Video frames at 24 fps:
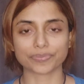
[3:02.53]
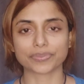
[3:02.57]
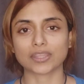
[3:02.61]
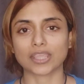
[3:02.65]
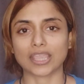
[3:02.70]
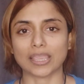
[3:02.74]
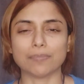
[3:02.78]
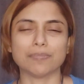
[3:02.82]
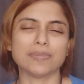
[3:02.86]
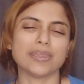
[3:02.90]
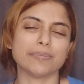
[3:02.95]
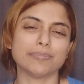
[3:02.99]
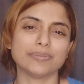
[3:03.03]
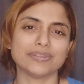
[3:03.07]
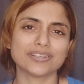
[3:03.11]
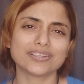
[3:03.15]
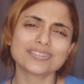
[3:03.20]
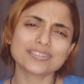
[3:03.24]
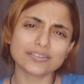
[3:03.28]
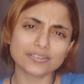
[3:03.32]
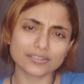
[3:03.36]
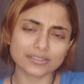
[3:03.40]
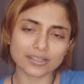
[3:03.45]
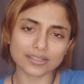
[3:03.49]
Okay, maybe
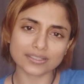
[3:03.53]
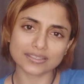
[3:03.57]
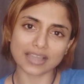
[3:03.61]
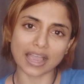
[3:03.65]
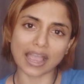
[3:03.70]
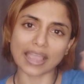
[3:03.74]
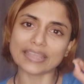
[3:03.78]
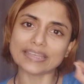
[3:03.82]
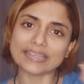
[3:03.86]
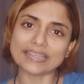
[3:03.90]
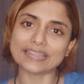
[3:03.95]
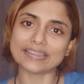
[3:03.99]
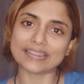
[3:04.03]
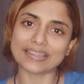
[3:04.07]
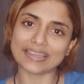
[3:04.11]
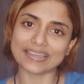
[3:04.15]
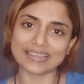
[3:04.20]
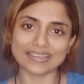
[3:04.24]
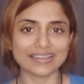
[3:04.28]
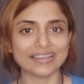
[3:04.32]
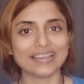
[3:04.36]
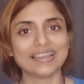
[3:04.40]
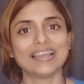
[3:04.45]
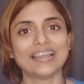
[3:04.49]
just a tiny
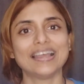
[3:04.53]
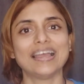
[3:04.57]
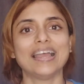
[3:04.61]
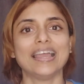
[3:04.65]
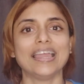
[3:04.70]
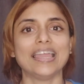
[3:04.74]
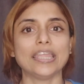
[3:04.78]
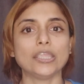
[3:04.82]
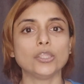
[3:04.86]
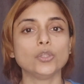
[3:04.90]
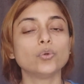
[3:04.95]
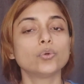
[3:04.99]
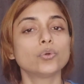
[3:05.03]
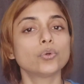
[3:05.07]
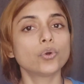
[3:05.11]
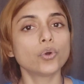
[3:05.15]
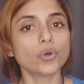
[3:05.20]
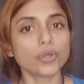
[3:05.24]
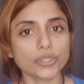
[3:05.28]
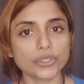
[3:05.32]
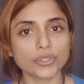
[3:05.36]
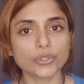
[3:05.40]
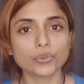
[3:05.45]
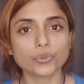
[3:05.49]
thing. You
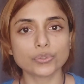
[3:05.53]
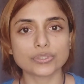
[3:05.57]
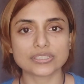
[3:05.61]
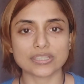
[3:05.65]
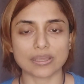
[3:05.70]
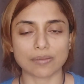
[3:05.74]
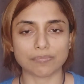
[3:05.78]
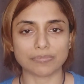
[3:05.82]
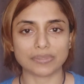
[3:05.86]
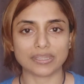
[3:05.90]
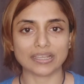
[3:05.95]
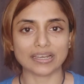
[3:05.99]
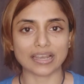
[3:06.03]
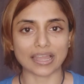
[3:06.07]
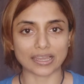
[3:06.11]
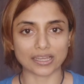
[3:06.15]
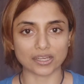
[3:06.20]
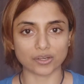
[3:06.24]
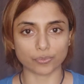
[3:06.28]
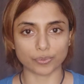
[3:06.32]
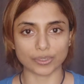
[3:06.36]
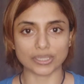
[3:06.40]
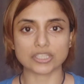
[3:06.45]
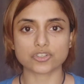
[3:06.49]
could use something like
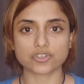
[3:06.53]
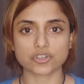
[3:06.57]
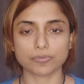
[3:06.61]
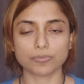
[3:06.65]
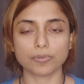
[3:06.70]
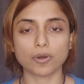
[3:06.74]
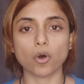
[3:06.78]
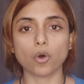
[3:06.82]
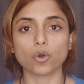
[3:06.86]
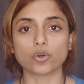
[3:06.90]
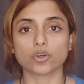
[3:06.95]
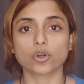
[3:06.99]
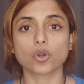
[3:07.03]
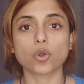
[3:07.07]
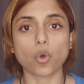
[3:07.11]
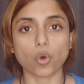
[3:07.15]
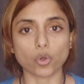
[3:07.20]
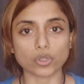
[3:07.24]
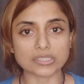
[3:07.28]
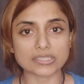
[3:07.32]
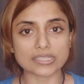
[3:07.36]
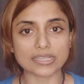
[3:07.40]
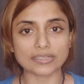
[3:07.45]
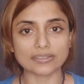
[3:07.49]
a waist trimmer or a
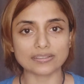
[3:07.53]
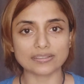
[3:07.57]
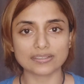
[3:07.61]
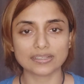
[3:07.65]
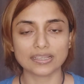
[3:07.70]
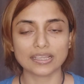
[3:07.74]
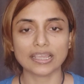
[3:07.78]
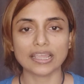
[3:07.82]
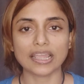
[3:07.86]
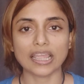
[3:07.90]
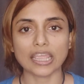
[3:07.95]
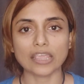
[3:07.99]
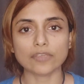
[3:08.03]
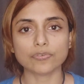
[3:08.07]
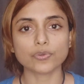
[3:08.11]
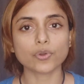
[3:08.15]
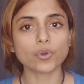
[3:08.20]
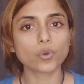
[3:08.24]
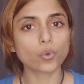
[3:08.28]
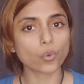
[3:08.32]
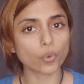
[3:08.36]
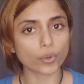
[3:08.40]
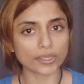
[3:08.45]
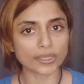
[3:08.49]
corset. If
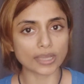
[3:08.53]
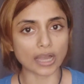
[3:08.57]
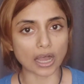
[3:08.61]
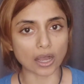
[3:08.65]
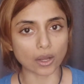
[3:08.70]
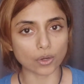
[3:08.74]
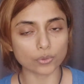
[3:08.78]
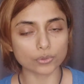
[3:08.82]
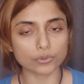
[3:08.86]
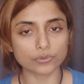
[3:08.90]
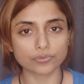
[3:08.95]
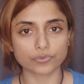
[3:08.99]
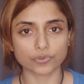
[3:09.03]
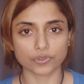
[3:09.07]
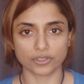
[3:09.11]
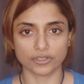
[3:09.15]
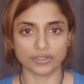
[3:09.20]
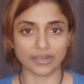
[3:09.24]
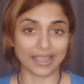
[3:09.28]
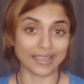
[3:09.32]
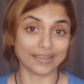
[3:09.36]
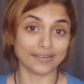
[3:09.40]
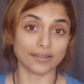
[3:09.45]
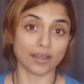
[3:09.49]
you're going out for a
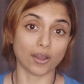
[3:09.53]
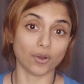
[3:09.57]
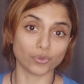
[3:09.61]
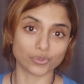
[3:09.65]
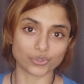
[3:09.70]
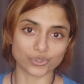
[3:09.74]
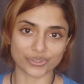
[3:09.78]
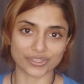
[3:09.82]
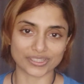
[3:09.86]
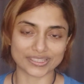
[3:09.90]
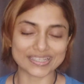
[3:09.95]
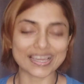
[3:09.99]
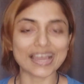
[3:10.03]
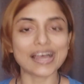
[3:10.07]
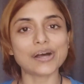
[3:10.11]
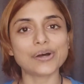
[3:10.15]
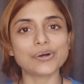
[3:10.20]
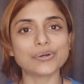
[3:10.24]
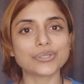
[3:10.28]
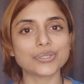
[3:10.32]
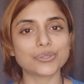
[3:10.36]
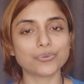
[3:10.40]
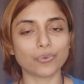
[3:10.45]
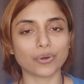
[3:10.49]
night out in the
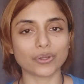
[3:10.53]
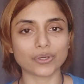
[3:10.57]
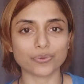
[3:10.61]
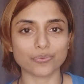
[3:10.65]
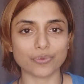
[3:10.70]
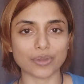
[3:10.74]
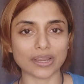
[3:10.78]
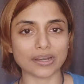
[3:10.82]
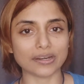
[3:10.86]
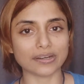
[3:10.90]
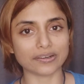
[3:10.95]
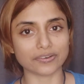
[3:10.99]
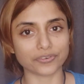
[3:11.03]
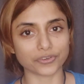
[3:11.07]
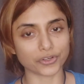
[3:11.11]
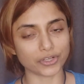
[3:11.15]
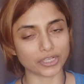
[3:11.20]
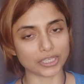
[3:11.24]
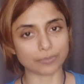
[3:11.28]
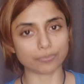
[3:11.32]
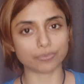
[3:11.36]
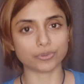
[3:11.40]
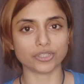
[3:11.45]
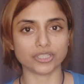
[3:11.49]
town, you want to wear a
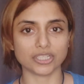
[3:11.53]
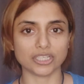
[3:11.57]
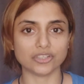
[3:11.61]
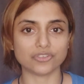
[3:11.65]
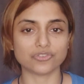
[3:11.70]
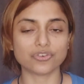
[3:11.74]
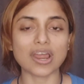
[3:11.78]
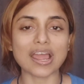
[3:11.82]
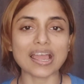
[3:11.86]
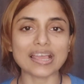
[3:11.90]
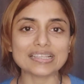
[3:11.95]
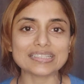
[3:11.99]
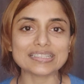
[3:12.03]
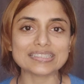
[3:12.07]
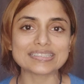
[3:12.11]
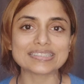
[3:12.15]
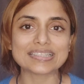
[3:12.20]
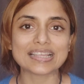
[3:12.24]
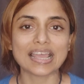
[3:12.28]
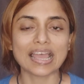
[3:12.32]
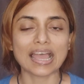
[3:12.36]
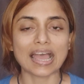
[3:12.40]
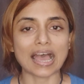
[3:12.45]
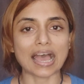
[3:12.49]
really pretty dress
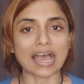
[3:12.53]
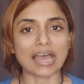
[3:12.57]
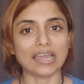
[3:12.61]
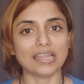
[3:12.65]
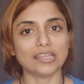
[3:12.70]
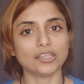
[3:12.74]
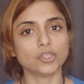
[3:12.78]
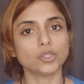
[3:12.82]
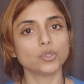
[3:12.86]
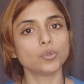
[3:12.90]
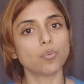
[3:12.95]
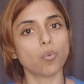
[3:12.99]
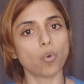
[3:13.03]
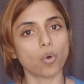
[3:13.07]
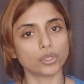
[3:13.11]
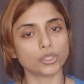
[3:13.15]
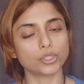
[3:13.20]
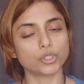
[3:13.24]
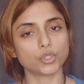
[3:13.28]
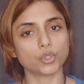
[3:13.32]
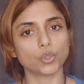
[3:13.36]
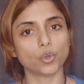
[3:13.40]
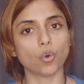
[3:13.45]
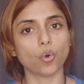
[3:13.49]
and you
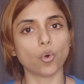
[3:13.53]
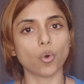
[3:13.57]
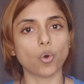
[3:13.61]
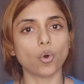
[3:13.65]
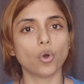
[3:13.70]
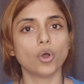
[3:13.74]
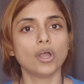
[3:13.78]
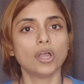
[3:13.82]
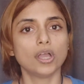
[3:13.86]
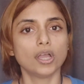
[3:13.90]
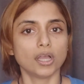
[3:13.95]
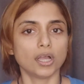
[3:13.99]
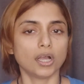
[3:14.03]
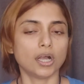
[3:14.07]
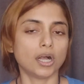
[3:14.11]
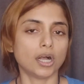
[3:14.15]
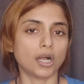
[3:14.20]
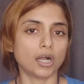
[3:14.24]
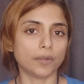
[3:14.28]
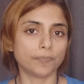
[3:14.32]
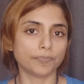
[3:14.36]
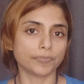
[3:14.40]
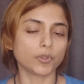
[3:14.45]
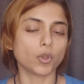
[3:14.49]
want your
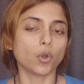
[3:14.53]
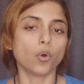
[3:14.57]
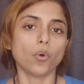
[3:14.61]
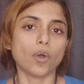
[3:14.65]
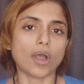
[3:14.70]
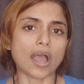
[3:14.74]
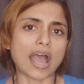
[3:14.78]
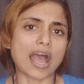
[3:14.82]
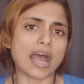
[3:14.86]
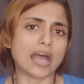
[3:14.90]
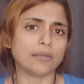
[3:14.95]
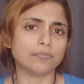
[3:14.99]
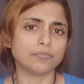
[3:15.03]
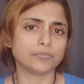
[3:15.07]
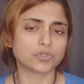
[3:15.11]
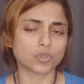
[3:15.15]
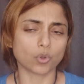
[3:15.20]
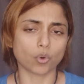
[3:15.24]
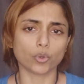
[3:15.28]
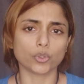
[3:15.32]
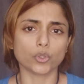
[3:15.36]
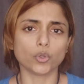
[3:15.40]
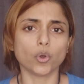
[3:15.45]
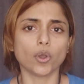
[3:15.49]
abs
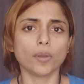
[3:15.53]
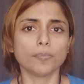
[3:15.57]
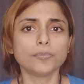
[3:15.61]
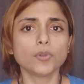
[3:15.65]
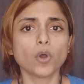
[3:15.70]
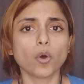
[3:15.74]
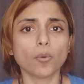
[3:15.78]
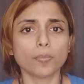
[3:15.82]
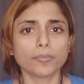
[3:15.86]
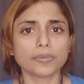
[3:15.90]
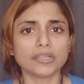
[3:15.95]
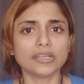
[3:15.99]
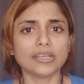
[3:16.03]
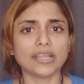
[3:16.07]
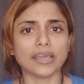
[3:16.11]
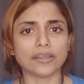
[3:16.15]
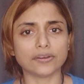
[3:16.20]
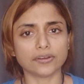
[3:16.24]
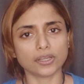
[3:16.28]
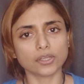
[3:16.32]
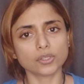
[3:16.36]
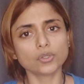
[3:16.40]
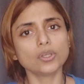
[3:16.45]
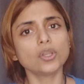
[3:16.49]
or your abdominal
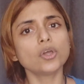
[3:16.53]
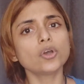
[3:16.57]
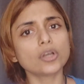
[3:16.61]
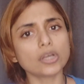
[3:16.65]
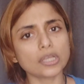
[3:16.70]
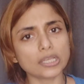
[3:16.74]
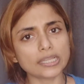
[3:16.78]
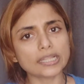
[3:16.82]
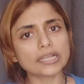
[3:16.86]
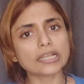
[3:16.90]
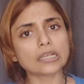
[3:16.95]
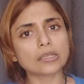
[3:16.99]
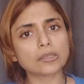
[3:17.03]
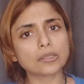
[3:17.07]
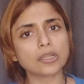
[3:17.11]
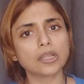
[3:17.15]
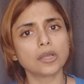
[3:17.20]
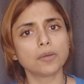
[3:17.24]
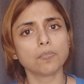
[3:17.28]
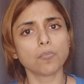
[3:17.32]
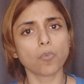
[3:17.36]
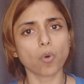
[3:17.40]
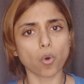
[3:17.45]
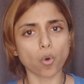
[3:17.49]
area to look a little
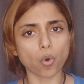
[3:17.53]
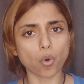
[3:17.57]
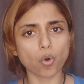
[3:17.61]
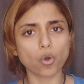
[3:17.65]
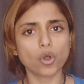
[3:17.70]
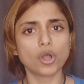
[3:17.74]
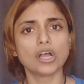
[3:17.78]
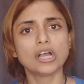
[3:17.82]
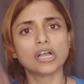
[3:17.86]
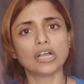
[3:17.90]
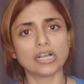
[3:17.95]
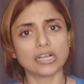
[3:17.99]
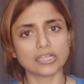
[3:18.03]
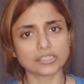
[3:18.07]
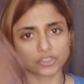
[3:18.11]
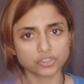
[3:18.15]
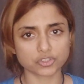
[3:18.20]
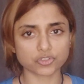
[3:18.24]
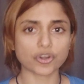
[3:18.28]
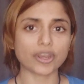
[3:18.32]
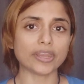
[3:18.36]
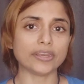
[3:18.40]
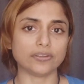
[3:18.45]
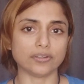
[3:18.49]
more
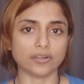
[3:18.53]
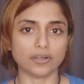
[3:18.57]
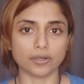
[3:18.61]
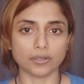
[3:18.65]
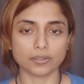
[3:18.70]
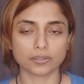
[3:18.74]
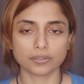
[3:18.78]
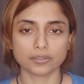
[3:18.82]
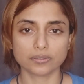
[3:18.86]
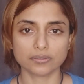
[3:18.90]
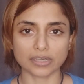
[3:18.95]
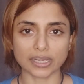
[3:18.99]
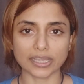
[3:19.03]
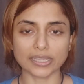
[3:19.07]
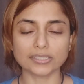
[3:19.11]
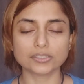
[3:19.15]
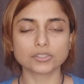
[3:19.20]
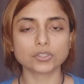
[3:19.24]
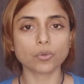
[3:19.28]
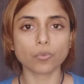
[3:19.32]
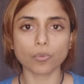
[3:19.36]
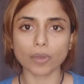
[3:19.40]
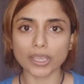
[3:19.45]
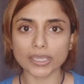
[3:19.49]
straighter. Right?
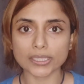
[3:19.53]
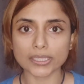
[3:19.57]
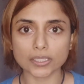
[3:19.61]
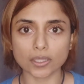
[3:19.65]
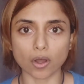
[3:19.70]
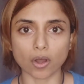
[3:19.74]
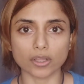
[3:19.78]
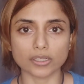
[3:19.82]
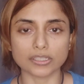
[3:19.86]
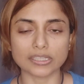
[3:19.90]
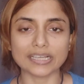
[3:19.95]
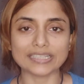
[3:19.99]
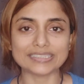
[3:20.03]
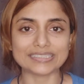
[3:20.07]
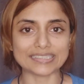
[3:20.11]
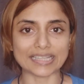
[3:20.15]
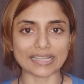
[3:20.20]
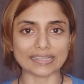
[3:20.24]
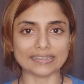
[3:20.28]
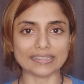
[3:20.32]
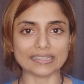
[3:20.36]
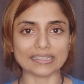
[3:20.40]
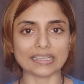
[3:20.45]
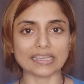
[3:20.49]
So why not?
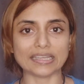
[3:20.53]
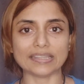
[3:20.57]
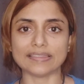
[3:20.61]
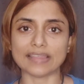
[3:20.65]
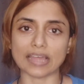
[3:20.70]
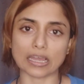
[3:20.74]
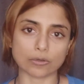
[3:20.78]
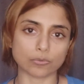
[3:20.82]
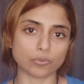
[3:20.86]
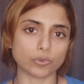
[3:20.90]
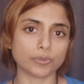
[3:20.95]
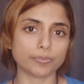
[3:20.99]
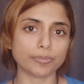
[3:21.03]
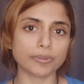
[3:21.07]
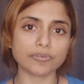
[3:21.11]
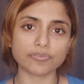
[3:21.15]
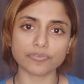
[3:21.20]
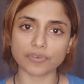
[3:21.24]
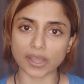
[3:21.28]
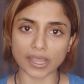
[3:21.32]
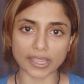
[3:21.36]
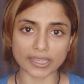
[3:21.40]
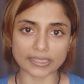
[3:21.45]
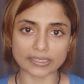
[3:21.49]
Aesthetically, that would be
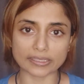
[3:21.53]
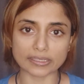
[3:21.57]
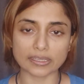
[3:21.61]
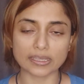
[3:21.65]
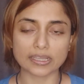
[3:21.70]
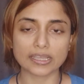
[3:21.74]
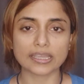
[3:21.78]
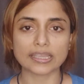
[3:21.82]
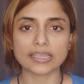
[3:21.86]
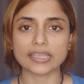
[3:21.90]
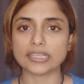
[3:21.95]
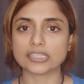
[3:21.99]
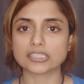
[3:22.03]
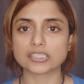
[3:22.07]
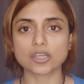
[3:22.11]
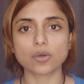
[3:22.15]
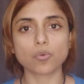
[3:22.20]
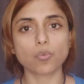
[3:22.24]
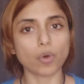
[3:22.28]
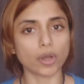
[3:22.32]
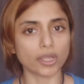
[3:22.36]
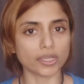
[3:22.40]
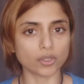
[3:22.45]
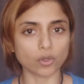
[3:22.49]
fine. It's a
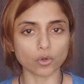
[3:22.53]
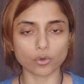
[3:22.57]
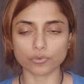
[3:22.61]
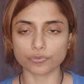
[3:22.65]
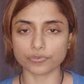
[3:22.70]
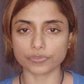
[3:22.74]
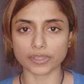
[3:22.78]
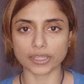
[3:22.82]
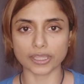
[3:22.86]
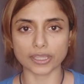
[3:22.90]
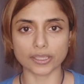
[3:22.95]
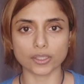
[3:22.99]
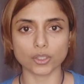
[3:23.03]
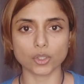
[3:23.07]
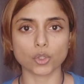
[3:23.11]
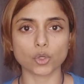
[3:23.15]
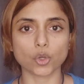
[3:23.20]
one-off thing.